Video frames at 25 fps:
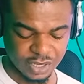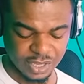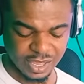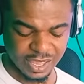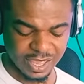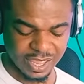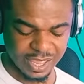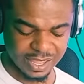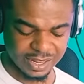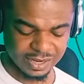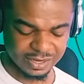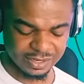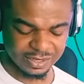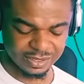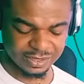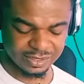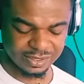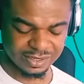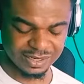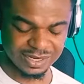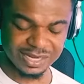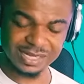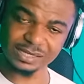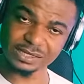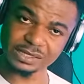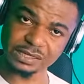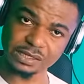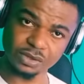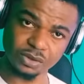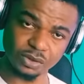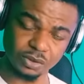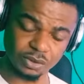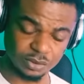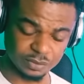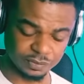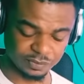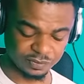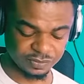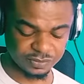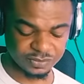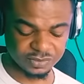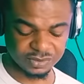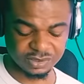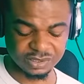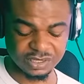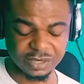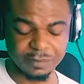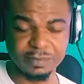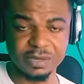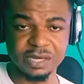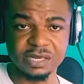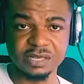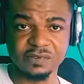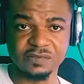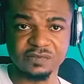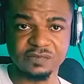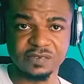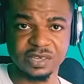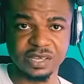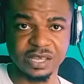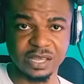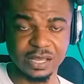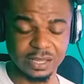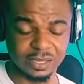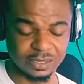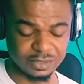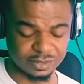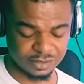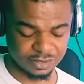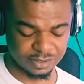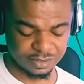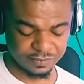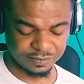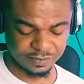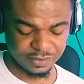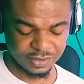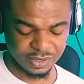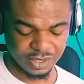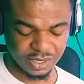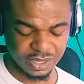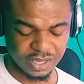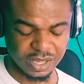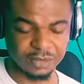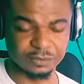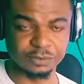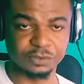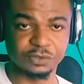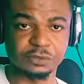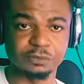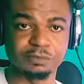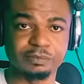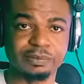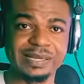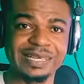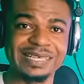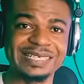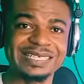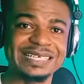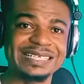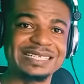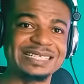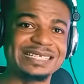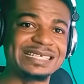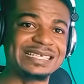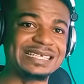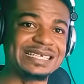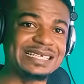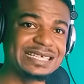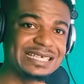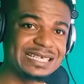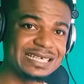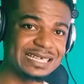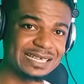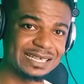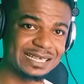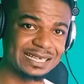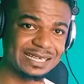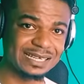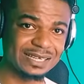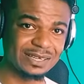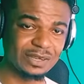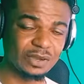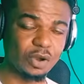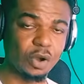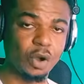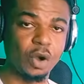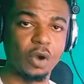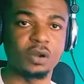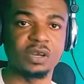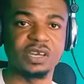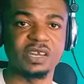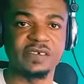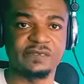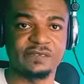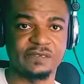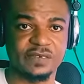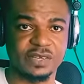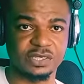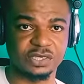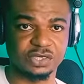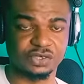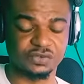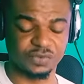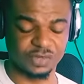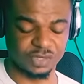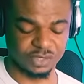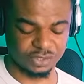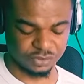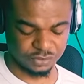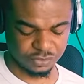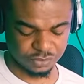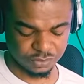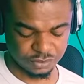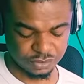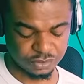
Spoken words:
and later on the middle finger comes to play the D on the first string. So